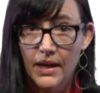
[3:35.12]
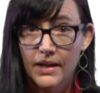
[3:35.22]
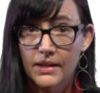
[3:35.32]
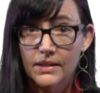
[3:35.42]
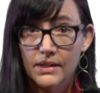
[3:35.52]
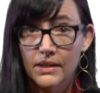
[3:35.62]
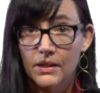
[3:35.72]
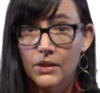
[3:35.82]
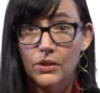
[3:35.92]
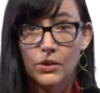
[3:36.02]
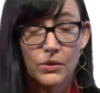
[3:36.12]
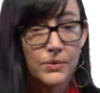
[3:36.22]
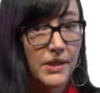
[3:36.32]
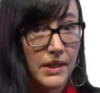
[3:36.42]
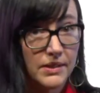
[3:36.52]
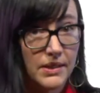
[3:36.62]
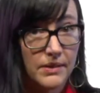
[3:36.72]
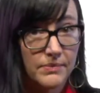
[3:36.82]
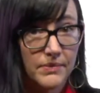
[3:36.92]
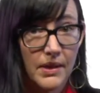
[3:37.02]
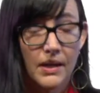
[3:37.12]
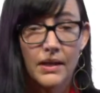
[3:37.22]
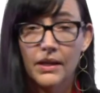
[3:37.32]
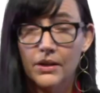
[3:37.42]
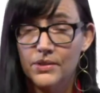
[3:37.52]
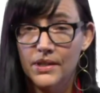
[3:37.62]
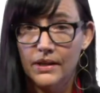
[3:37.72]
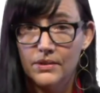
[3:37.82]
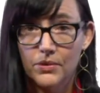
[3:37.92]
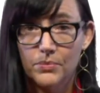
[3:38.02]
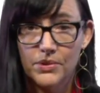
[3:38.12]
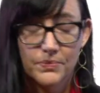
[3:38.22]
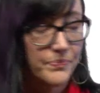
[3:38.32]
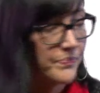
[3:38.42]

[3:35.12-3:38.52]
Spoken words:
and it's in Unit 18. Here's an excerpt.